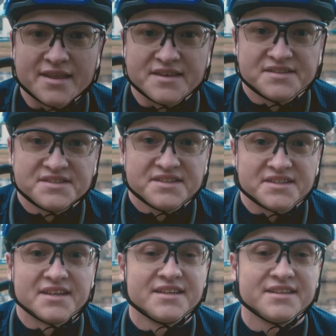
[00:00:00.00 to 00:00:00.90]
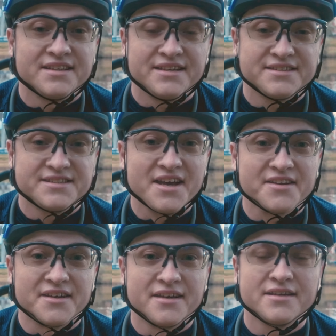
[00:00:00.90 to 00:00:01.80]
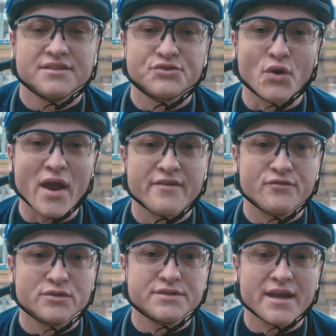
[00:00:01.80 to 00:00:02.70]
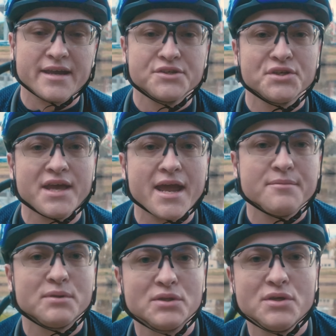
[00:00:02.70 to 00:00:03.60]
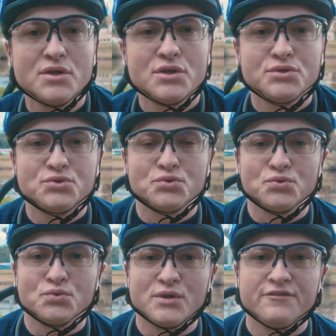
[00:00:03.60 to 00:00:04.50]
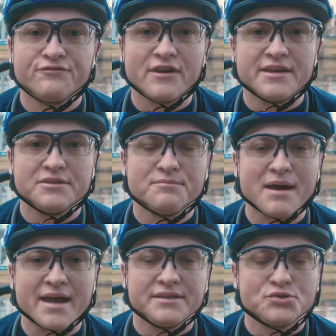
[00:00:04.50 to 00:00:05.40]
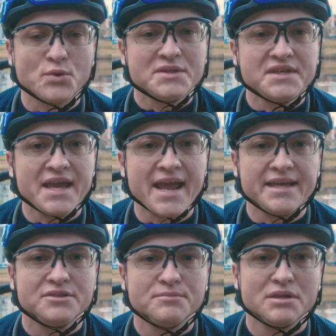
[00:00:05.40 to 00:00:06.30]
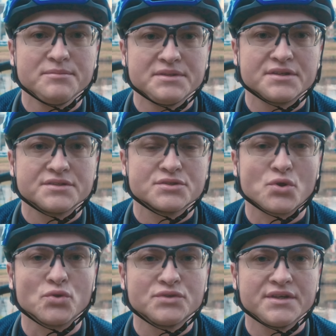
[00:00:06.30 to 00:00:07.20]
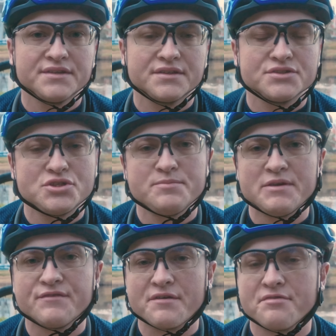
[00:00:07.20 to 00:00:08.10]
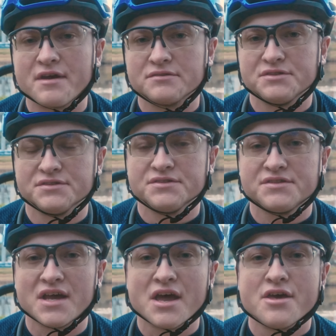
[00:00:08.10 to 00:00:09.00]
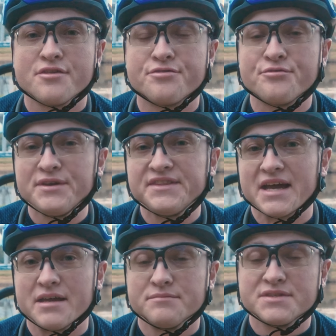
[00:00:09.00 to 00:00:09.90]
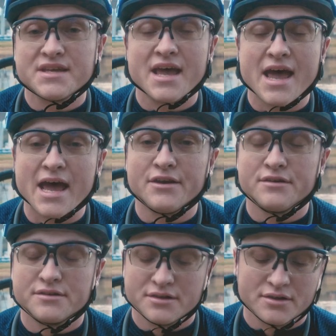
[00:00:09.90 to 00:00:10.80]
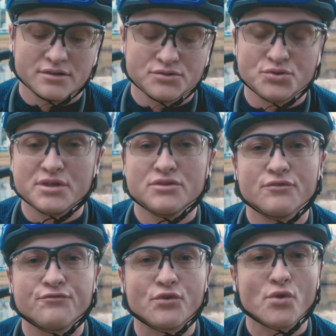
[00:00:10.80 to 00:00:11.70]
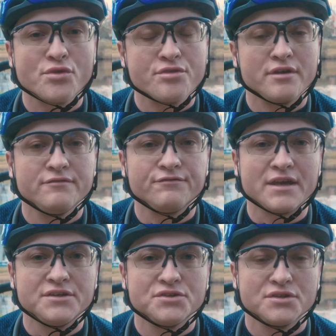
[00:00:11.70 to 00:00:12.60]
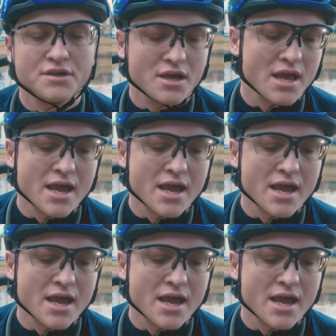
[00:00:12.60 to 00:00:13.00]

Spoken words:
And that's it. It's done. So I was actually able to inflate my 28mm Continental GP5000s 3 times, and during the 4th inflation